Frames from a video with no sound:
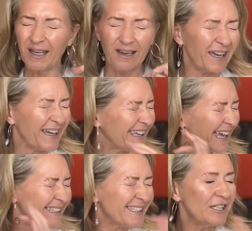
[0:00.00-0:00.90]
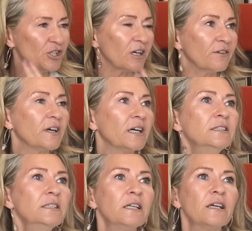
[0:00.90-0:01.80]
against each other,
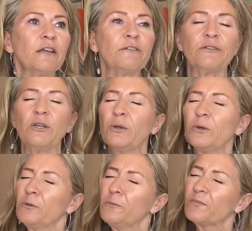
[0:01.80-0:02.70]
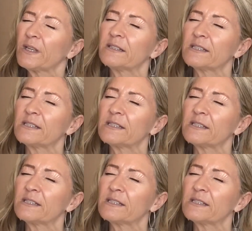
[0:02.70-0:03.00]
if you